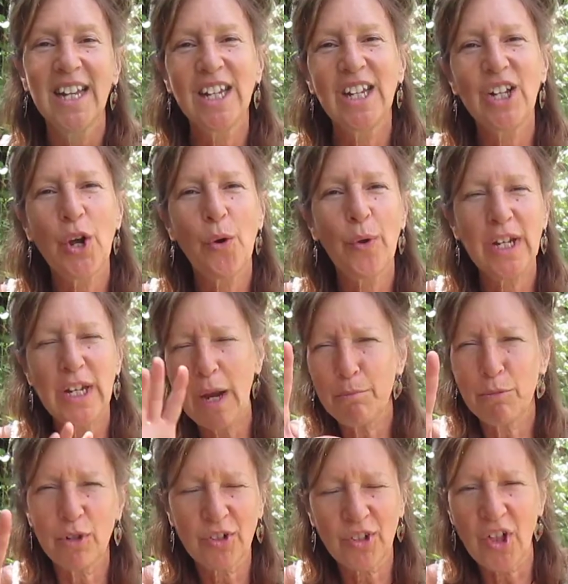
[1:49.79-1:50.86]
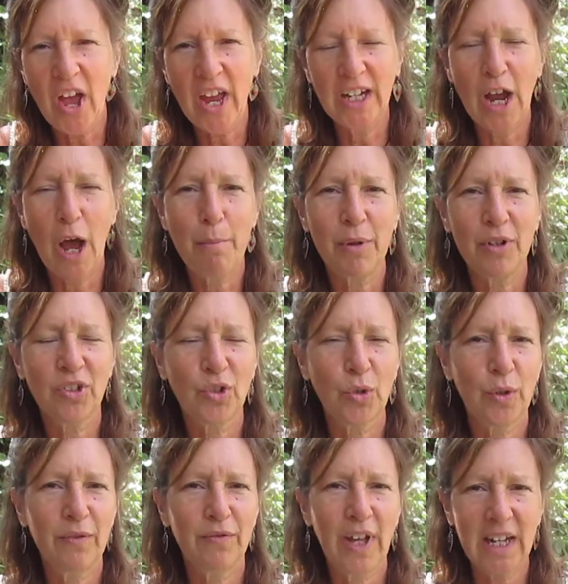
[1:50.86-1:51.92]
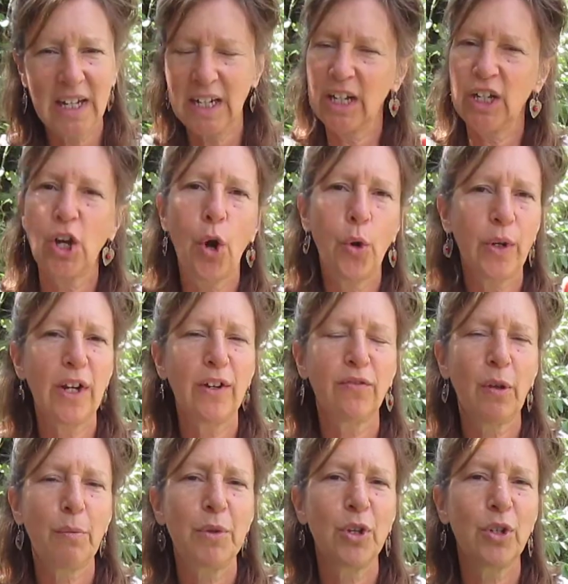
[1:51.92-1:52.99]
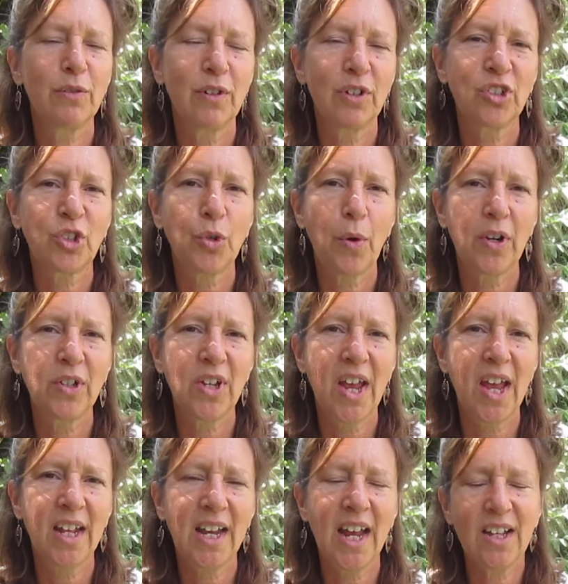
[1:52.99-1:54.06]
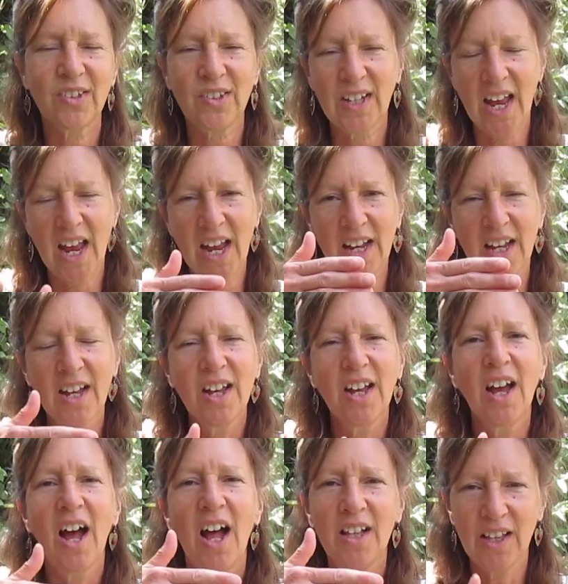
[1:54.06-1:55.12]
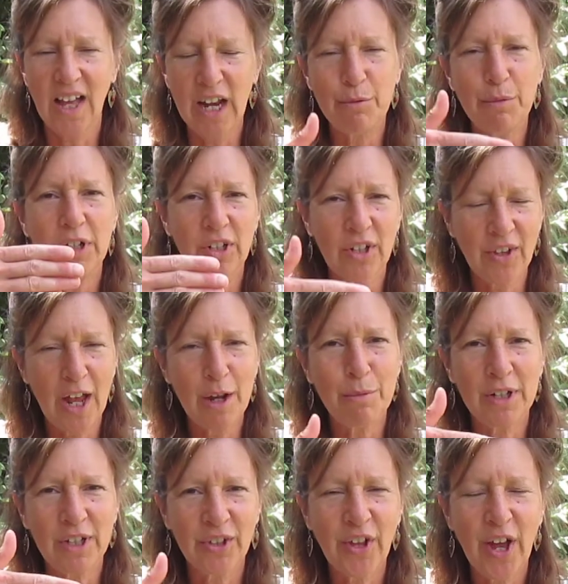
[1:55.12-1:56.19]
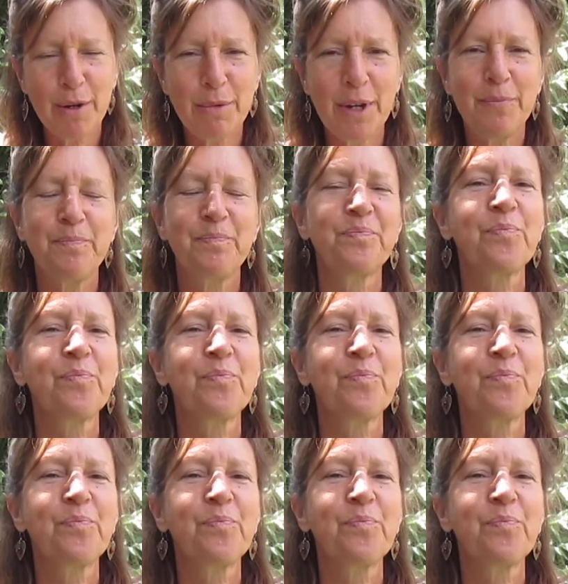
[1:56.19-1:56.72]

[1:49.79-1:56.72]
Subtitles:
You know, when numbers line up, it's sort of like an encoding from the universe to our DNA saying alignment, alignment, alignment.